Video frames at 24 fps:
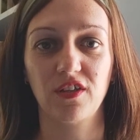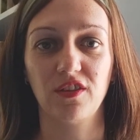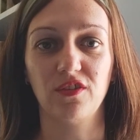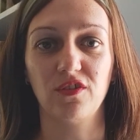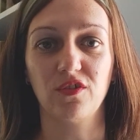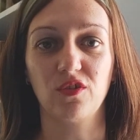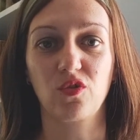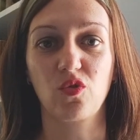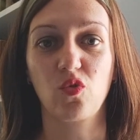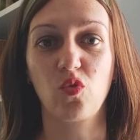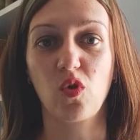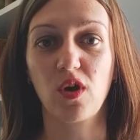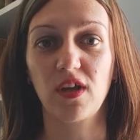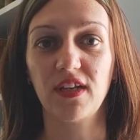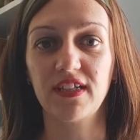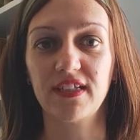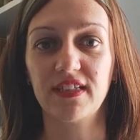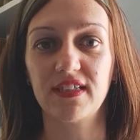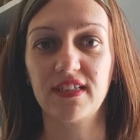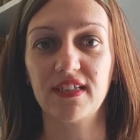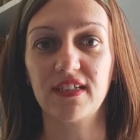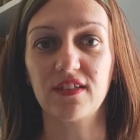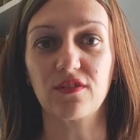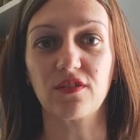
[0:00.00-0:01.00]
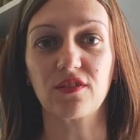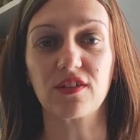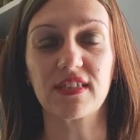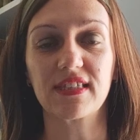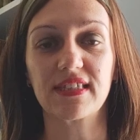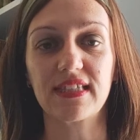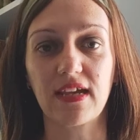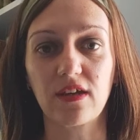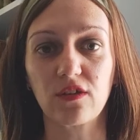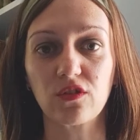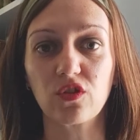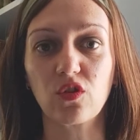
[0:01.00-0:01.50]
The quality, the
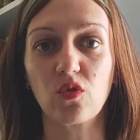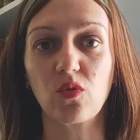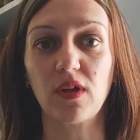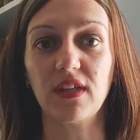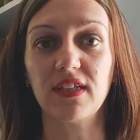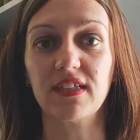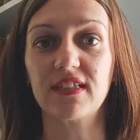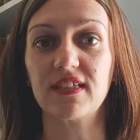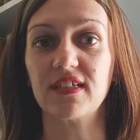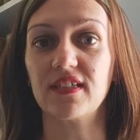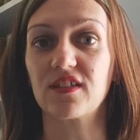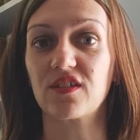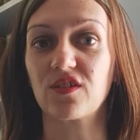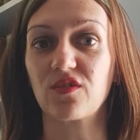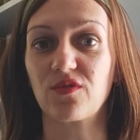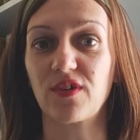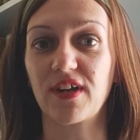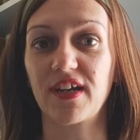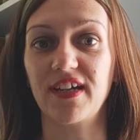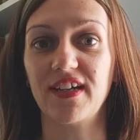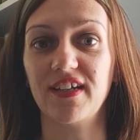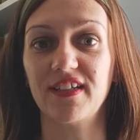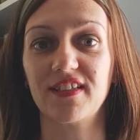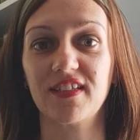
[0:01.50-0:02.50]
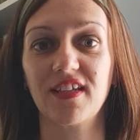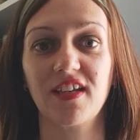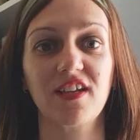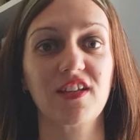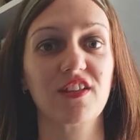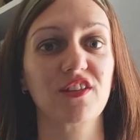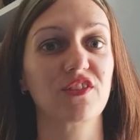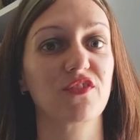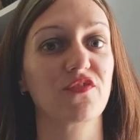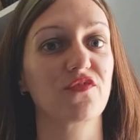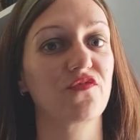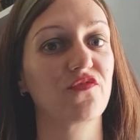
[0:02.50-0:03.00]
sound quality is great,
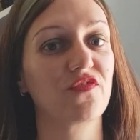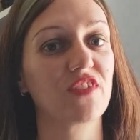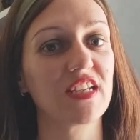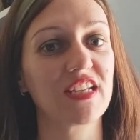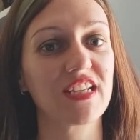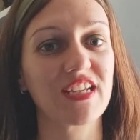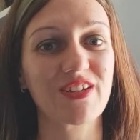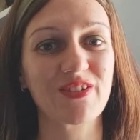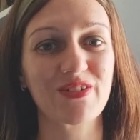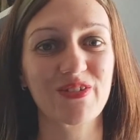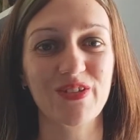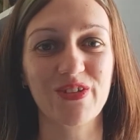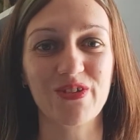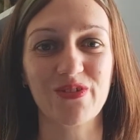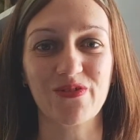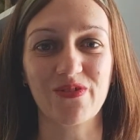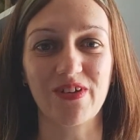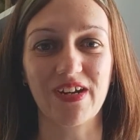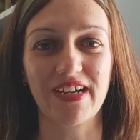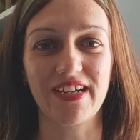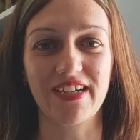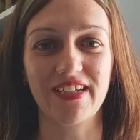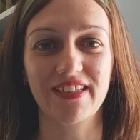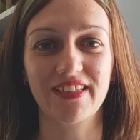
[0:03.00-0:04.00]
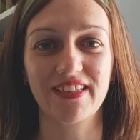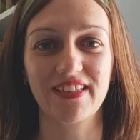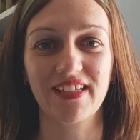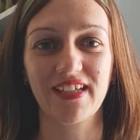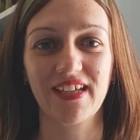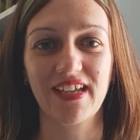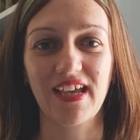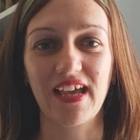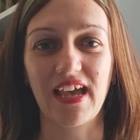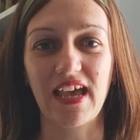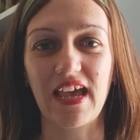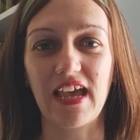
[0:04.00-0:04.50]
the video is great,
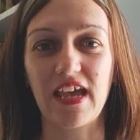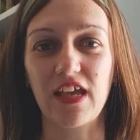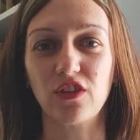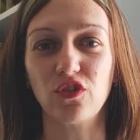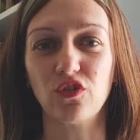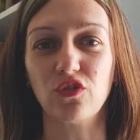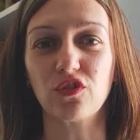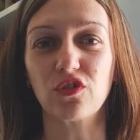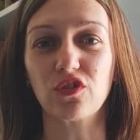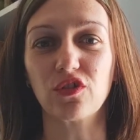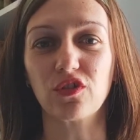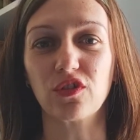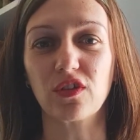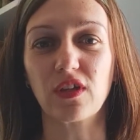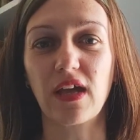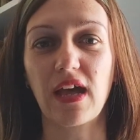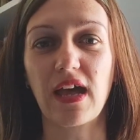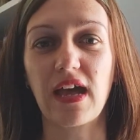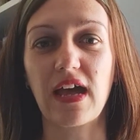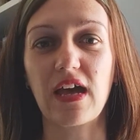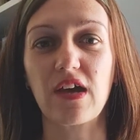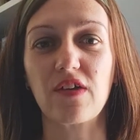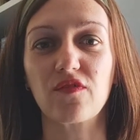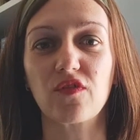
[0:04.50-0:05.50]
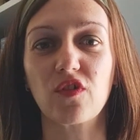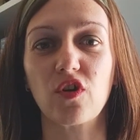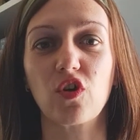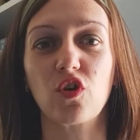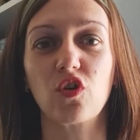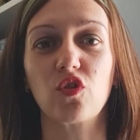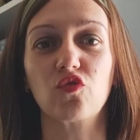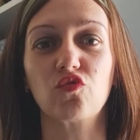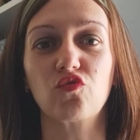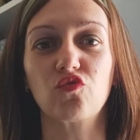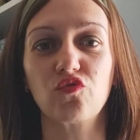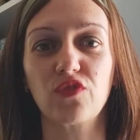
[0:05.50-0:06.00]
and you can have
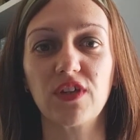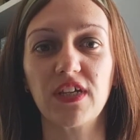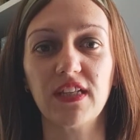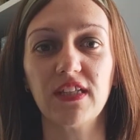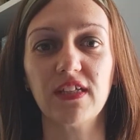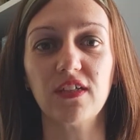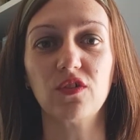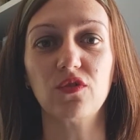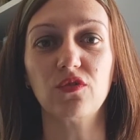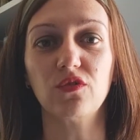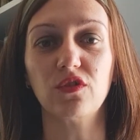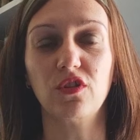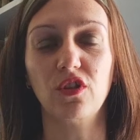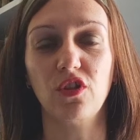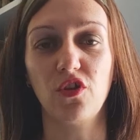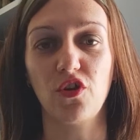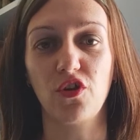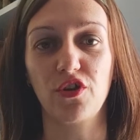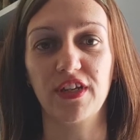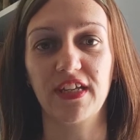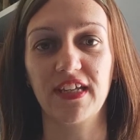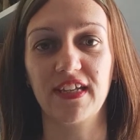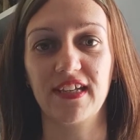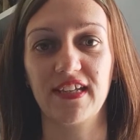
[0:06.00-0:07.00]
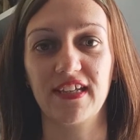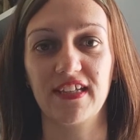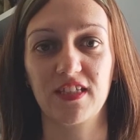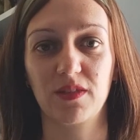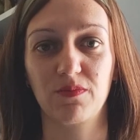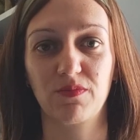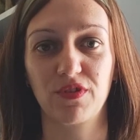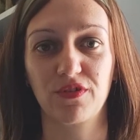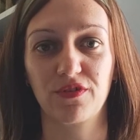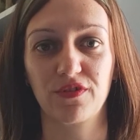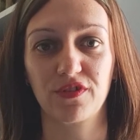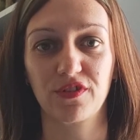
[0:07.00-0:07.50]
a really good learning
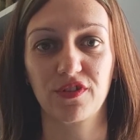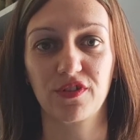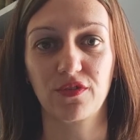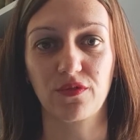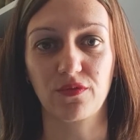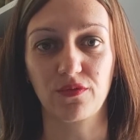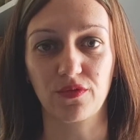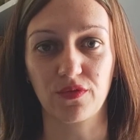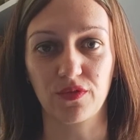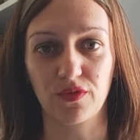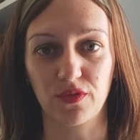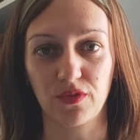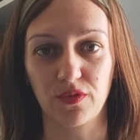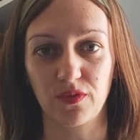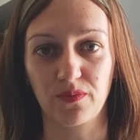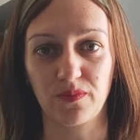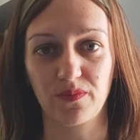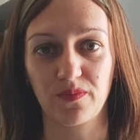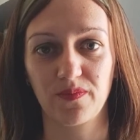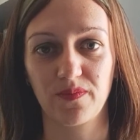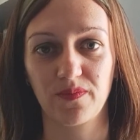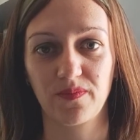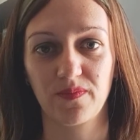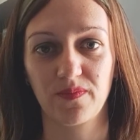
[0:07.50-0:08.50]
experience through Zoom.